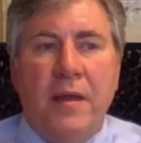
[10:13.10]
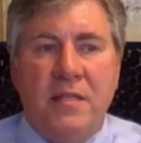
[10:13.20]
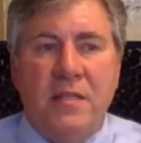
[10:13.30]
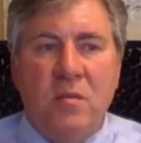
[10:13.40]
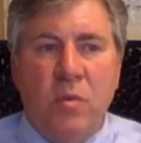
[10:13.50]
It
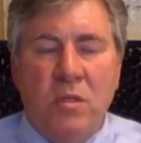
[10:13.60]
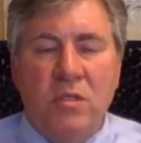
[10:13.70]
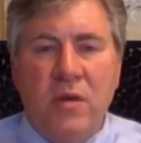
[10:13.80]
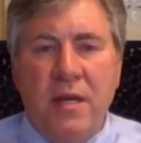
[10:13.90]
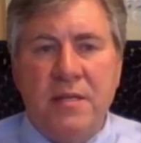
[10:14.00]
is
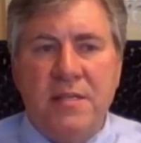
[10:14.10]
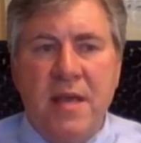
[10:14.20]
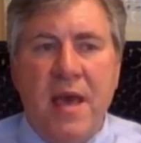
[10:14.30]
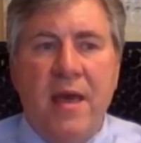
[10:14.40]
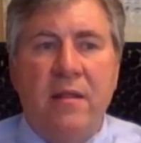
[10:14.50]
important to
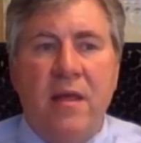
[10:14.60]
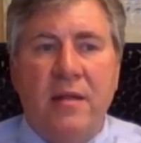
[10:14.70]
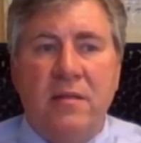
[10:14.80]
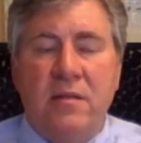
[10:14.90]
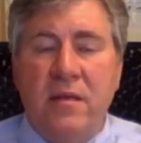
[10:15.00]
understand
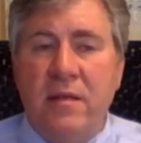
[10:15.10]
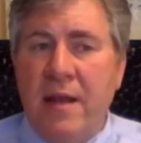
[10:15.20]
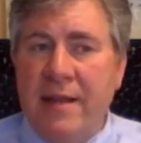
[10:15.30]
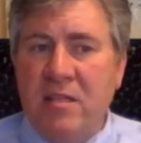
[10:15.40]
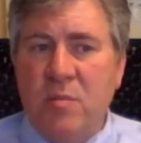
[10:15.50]
that
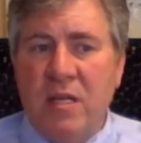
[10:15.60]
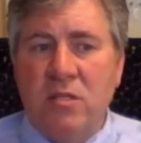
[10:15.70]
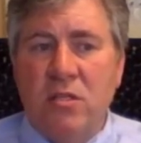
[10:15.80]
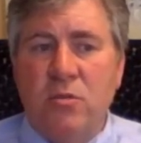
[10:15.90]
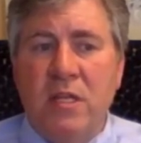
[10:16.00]
in the latest
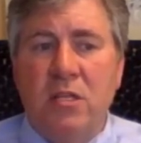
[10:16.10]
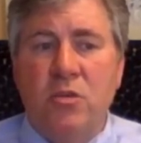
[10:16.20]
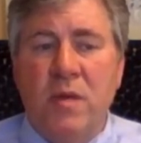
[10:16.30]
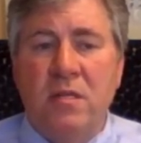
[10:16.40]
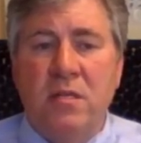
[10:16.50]
budget
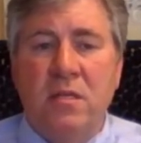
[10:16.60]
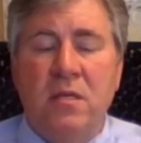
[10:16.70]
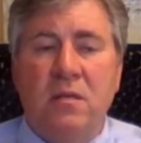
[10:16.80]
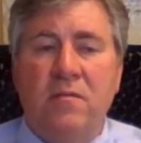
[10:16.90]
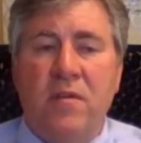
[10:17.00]

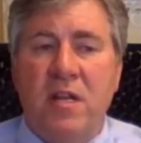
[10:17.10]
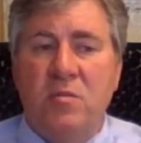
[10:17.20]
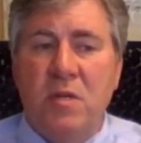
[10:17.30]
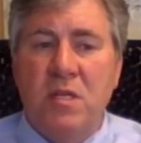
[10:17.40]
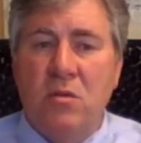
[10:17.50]
2020, the
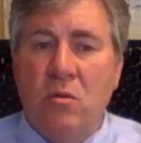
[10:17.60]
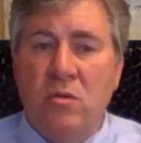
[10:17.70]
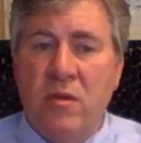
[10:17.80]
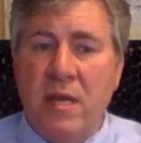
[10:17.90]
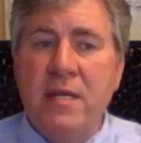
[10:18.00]
Finance Minister
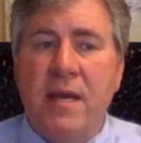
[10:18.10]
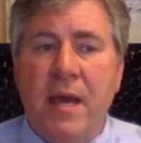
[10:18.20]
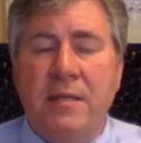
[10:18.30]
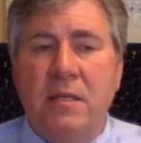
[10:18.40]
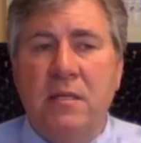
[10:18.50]
also
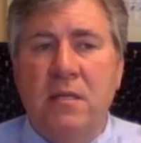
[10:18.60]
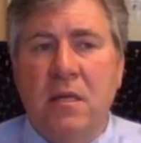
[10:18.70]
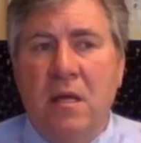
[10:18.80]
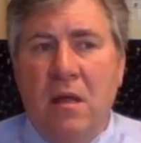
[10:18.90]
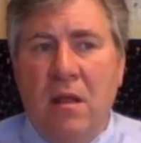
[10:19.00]
indicated
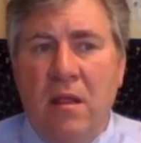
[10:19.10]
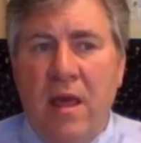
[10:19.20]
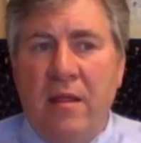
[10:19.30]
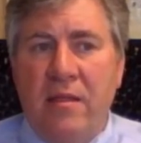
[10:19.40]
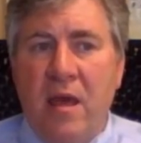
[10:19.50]

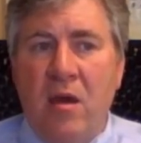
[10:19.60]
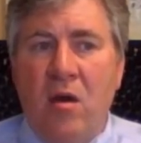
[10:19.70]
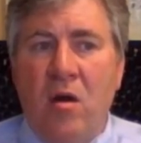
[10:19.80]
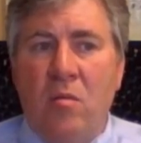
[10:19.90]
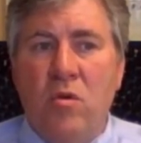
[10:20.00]
that they
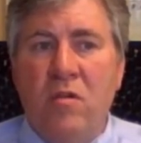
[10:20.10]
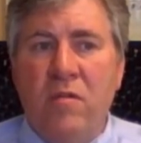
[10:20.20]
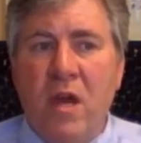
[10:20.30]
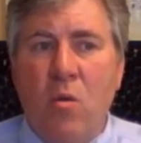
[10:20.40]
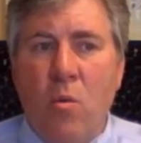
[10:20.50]
are
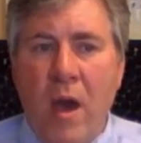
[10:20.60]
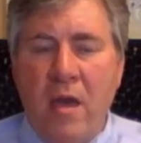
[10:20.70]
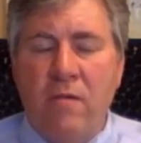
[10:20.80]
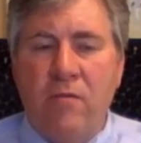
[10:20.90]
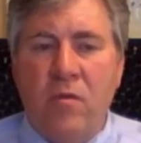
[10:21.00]
moving
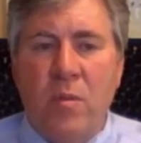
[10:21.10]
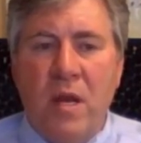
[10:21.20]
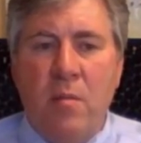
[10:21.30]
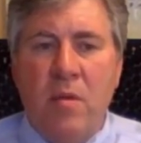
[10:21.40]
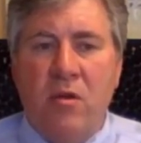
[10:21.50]
away from
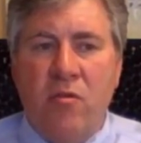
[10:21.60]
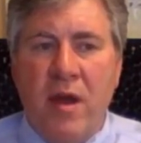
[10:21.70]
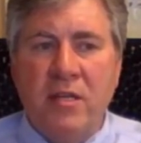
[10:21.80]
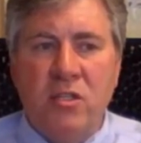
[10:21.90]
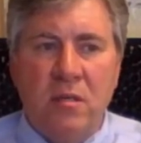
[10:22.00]
an
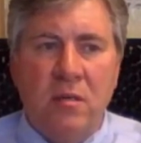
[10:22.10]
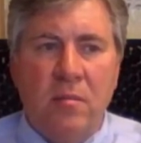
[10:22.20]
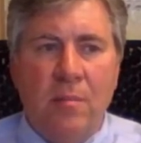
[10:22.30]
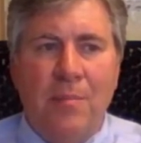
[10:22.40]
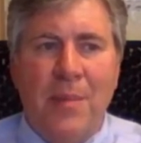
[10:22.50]

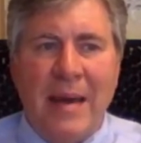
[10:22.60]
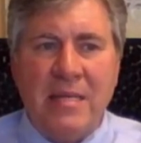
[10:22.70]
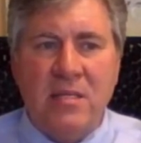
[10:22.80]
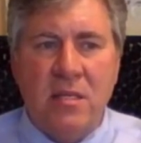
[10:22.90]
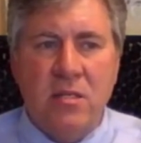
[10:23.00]
immigration
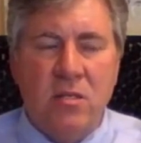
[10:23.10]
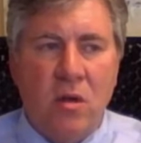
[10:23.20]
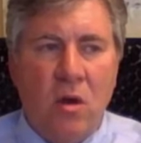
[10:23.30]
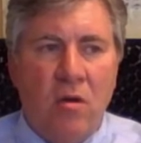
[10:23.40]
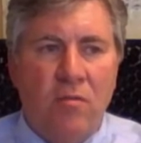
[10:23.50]
basis
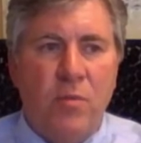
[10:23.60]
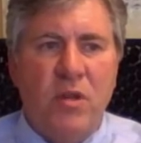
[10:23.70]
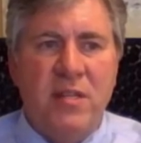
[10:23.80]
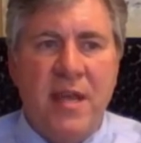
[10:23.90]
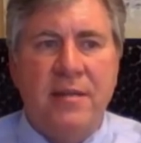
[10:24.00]
of
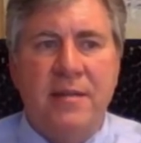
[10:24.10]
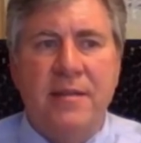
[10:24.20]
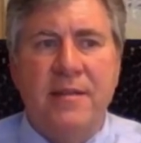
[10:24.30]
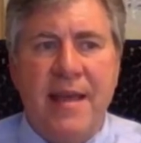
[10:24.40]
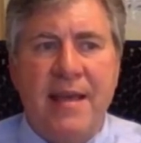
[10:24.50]
protecting
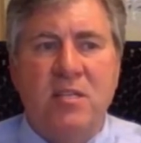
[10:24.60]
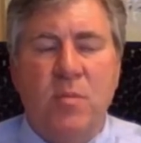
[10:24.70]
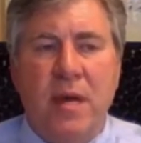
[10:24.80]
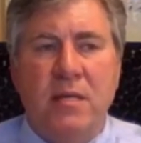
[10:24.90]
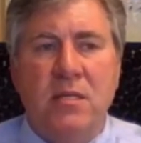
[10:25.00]
the tax
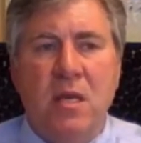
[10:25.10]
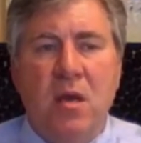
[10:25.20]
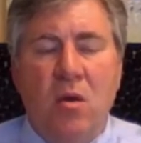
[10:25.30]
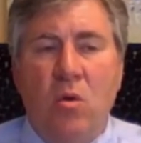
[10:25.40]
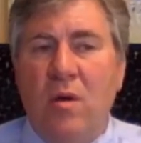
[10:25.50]
base,
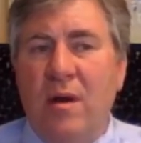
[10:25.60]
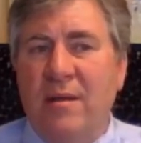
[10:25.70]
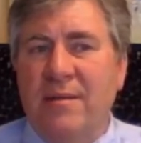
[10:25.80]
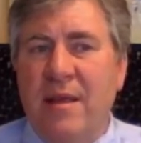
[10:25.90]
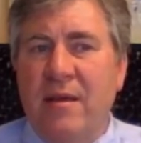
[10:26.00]
or
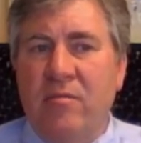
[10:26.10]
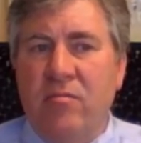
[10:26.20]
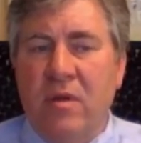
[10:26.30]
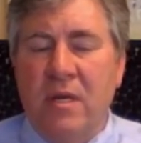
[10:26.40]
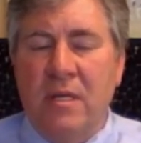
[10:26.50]

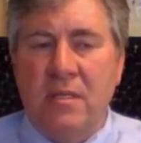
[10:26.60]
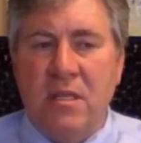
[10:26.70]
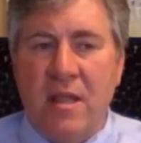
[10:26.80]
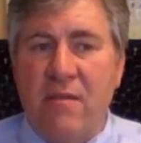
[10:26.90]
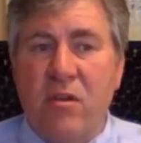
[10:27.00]
a
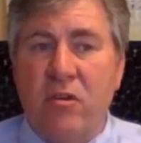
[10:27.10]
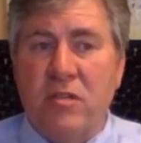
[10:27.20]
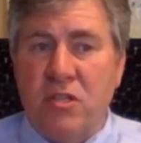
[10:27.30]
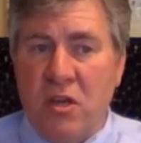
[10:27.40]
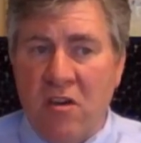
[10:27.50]
South African
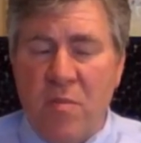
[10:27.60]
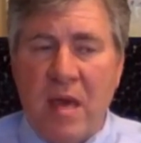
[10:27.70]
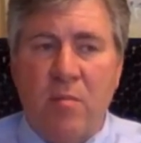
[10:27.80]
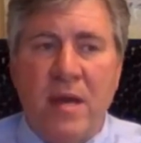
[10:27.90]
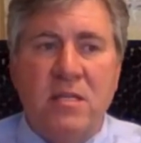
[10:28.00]
Reserve
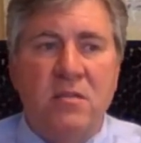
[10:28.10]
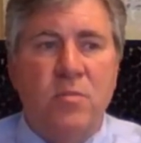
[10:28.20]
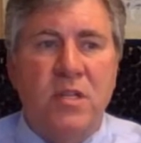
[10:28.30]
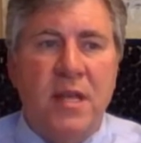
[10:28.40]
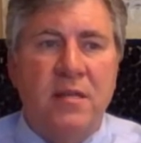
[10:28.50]
Bank basis
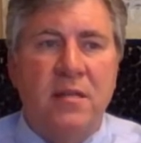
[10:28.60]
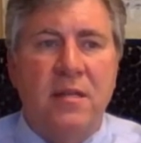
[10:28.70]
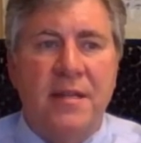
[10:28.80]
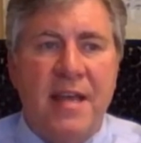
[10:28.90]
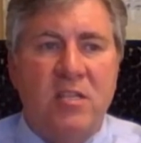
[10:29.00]
protecting
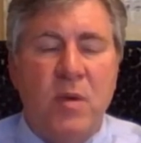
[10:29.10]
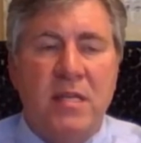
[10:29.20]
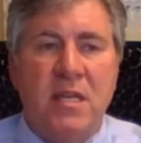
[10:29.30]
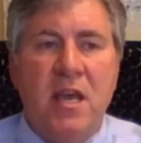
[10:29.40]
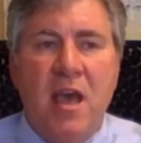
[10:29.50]
the tax
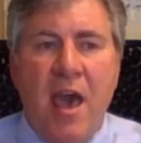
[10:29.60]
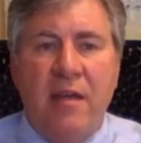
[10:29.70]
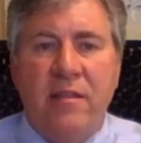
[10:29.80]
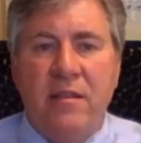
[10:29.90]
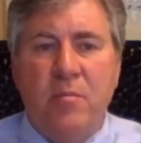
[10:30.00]
base,
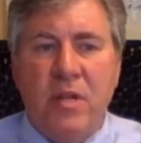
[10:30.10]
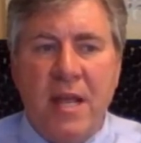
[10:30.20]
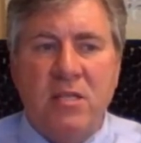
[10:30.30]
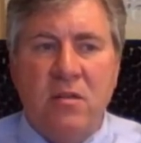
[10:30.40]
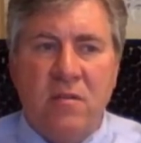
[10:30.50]
and that the
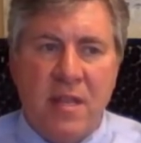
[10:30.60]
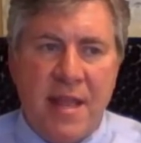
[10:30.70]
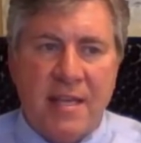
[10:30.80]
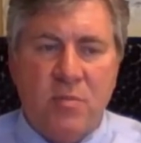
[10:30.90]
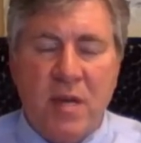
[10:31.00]
protection of the
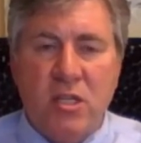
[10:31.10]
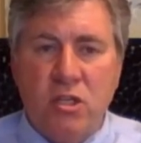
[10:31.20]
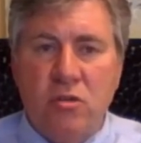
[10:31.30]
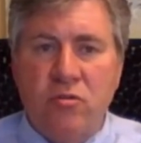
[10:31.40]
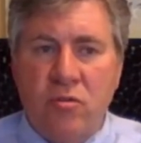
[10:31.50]
tax base
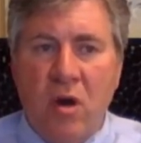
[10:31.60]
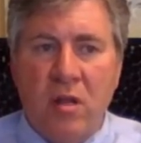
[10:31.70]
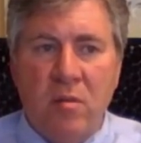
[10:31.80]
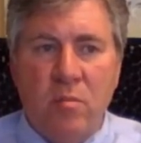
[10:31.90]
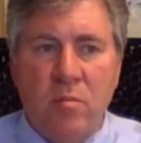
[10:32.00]
should
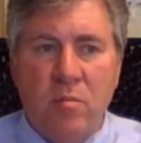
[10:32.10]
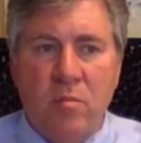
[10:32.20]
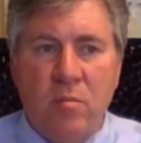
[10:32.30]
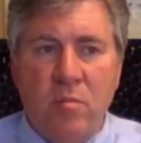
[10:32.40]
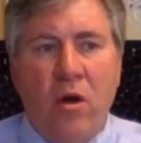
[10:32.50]
rather be
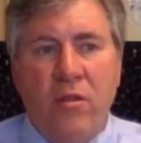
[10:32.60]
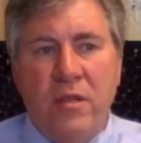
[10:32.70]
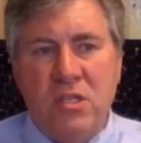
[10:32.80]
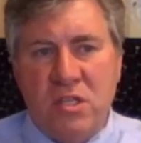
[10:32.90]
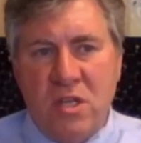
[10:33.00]
on
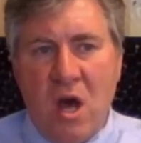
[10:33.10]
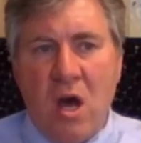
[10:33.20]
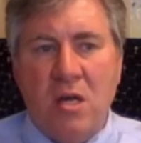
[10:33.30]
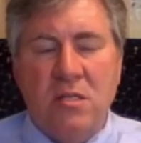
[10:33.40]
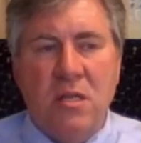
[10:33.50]
the
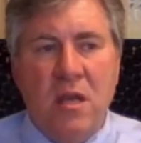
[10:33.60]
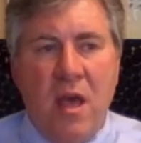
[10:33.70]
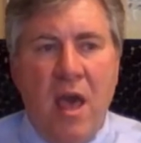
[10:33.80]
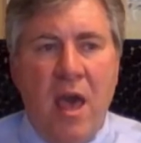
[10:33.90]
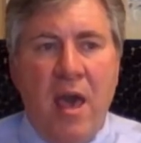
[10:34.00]
SARS
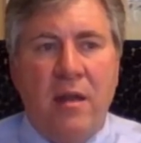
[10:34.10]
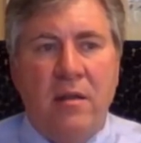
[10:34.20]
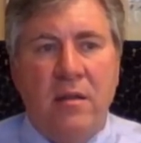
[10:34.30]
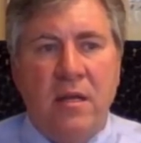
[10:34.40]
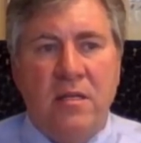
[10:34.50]

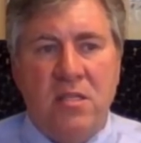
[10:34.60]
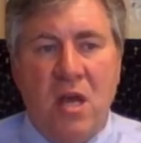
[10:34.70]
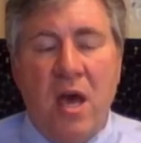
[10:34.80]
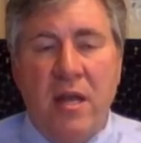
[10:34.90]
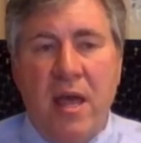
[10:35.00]
and
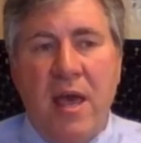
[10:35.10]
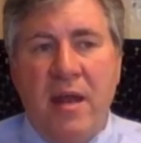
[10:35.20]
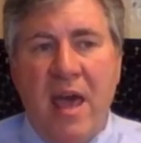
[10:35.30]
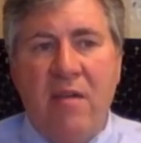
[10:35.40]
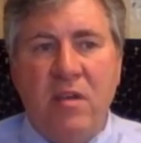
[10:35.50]
side, and
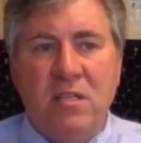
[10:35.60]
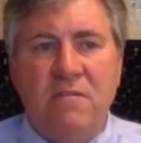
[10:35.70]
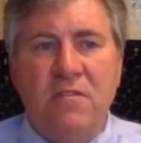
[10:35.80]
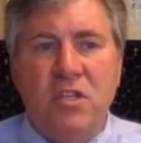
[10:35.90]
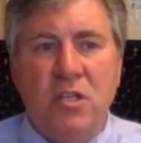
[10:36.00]
having
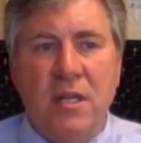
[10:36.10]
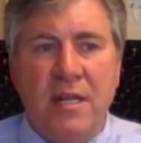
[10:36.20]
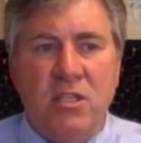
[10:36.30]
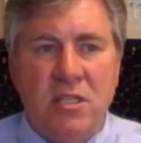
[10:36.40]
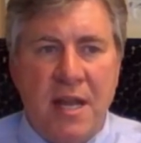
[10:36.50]
sufficient
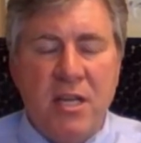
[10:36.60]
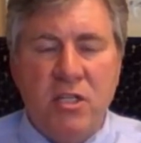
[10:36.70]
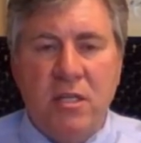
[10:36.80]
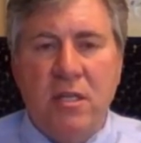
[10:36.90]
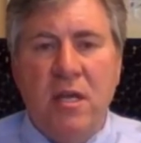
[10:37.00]

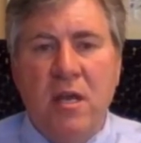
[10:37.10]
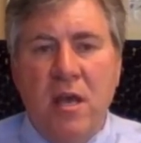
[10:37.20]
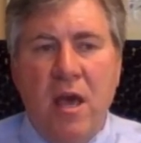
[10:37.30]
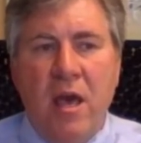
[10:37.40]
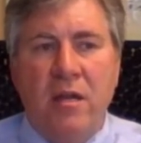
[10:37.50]
legislation
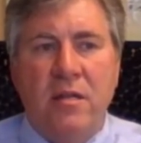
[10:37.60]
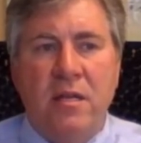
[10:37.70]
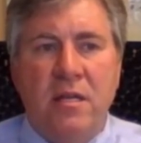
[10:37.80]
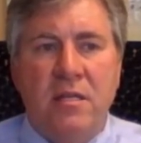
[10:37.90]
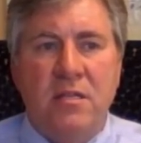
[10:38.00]
and
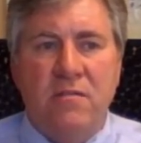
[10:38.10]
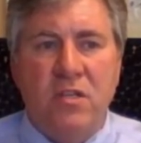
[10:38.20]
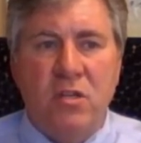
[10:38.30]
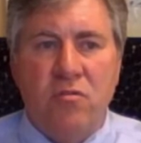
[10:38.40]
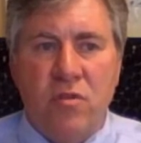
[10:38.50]
a
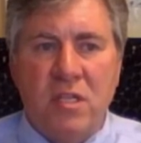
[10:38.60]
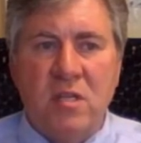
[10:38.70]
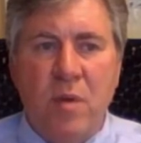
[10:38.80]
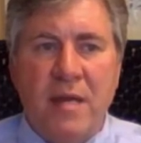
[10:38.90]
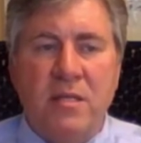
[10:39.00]
sufficient
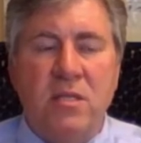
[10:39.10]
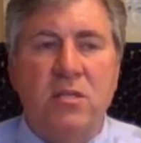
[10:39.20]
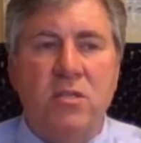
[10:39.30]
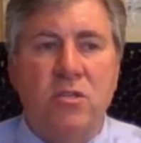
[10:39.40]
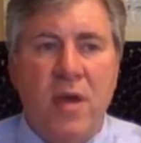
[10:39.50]
risk
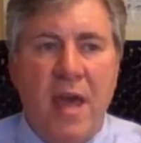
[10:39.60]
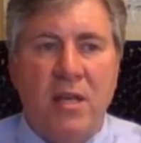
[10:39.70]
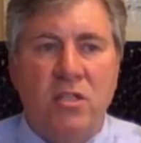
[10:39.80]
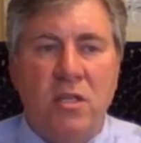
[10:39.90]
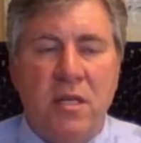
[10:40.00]
basis to
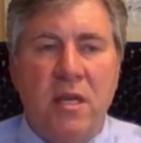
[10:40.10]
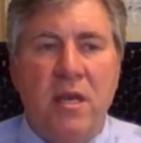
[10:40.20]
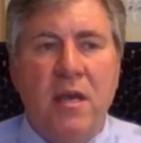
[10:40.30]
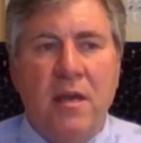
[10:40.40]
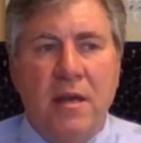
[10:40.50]

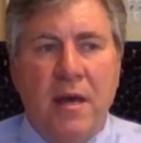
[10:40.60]
actually